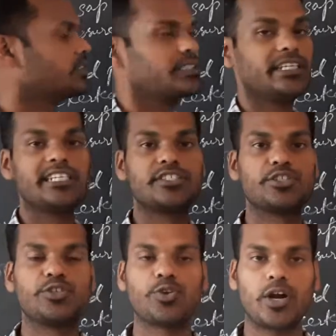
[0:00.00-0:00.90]

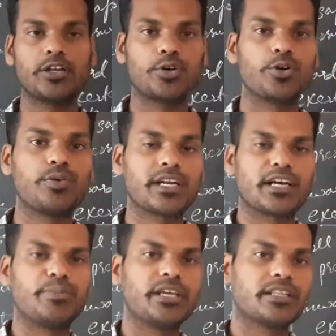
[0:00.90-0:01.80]
is not
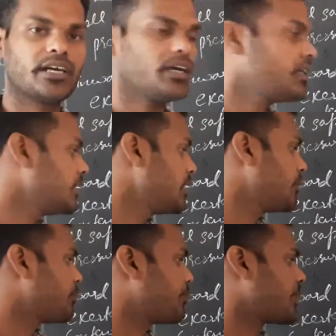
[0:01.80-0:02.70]
overcoming
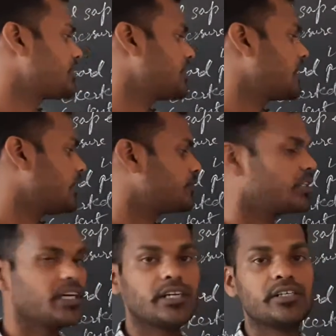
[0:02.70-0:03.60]
the pressure of
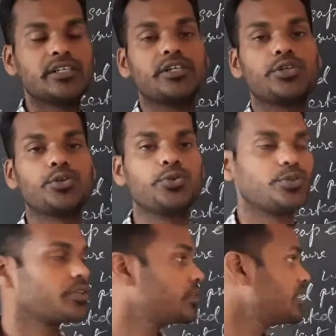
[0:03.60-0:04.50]
the
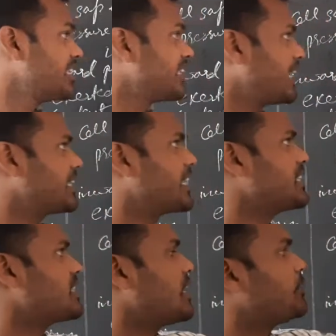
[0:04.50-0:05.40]
root. In that
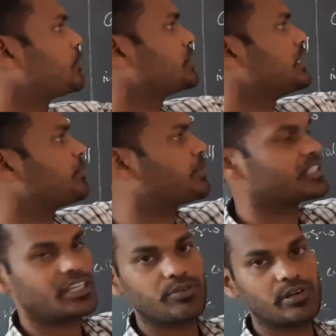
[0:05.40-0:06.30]
case, a positive
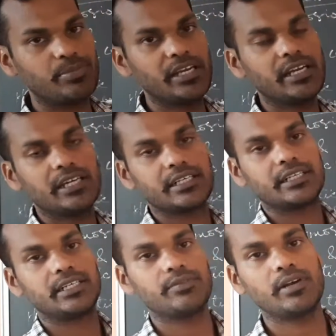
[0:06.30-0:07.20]
pressure will
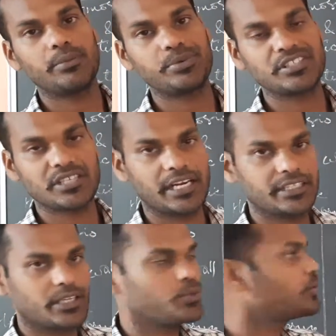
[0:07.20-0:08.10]
be developed
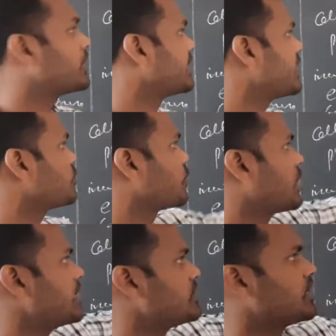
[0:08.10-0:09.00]
inside the root, that is known
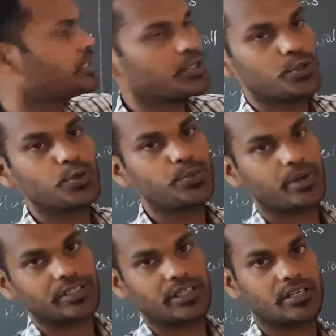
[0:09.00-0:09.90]
as root
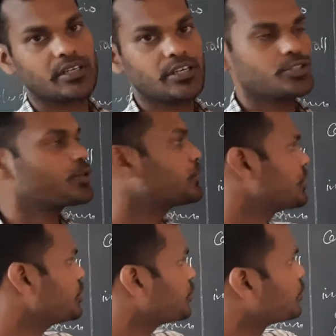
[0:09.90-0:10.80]
pressure. So
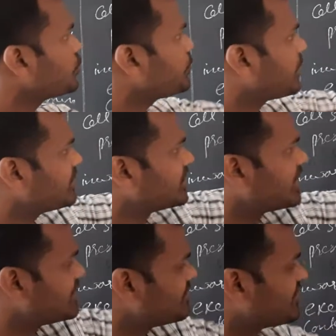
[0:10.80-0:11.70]
this root pressure
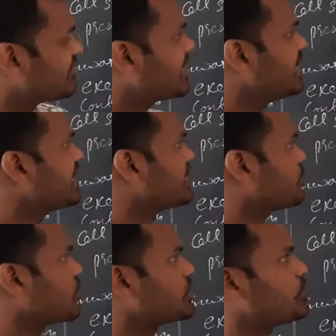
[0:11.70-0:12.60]
is generally
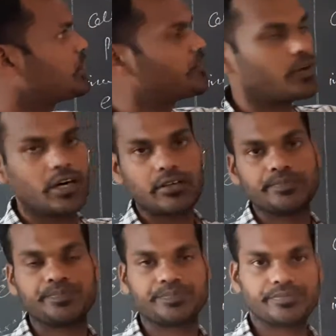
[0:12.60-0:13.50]
responsible
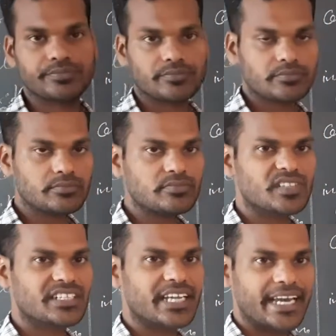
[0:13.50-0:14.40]

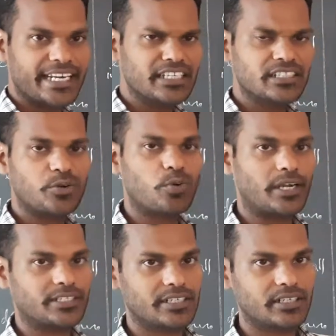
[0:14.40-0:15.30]
for carrying the
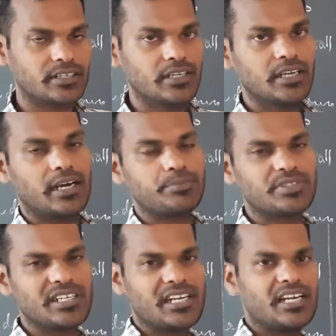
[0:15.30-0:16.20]
water
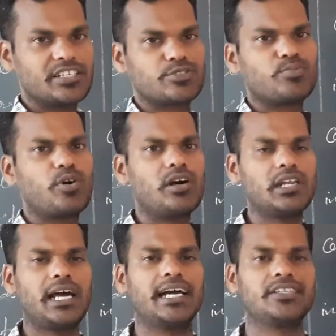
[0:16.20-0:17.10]
up till a
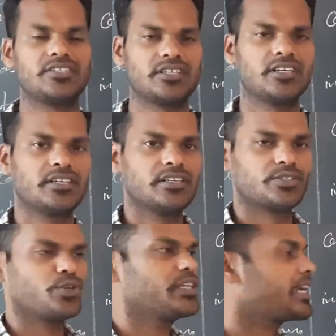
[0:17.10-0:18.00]
small height.
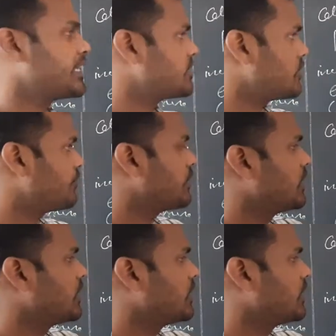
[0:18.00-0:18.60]
So in case of